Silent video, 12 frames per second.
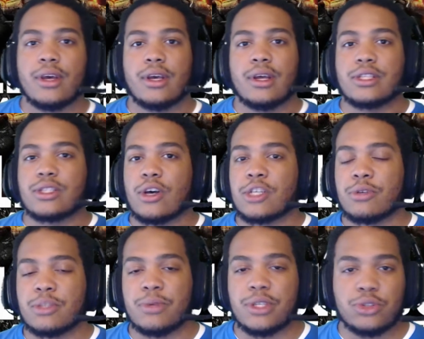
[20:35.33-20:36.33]
It's all supposed to
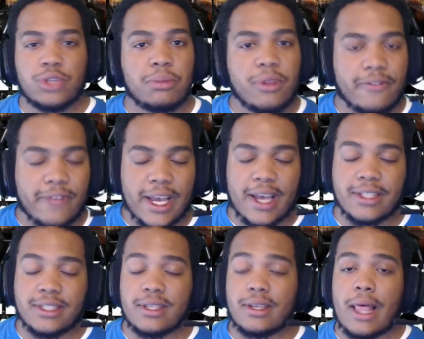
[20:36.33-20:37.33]
be extremely
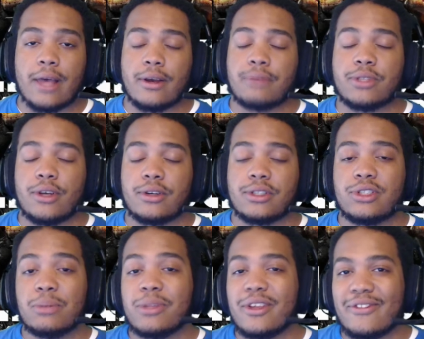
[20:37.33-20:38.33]
fast.
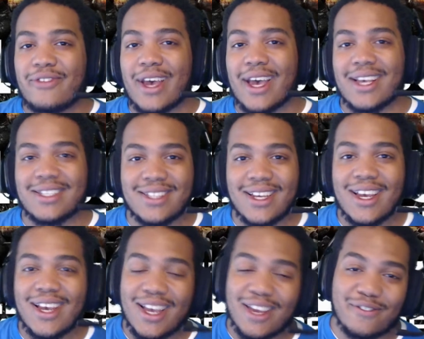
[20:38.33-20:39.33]
Extremely fast
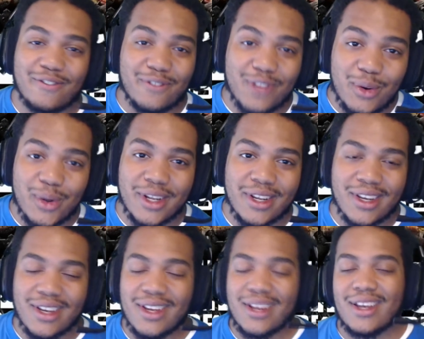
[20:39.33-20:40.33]
and fluid,
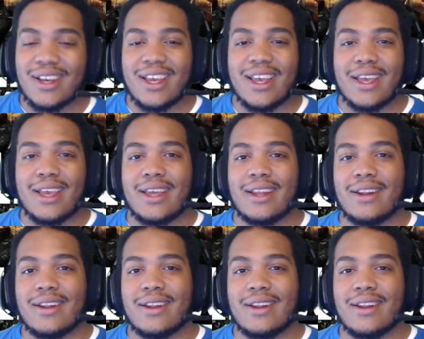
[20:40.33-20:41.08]
and